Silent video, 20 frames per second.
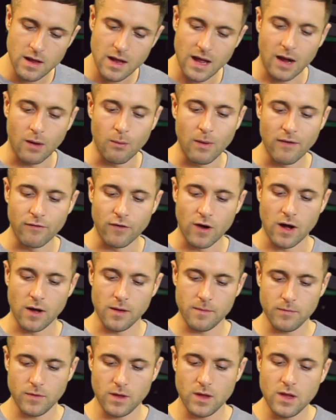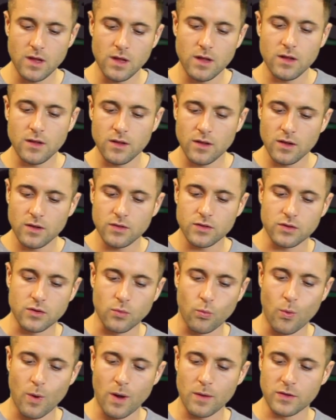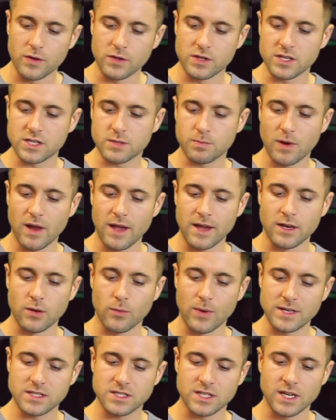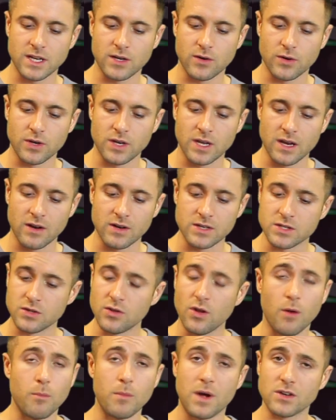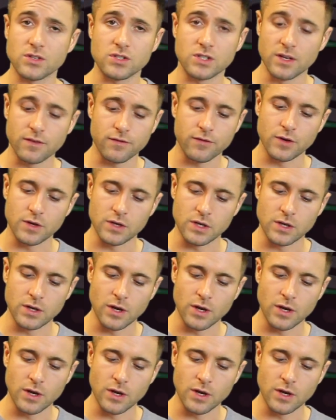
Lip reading: However, the display that we're seeing on here is not much different.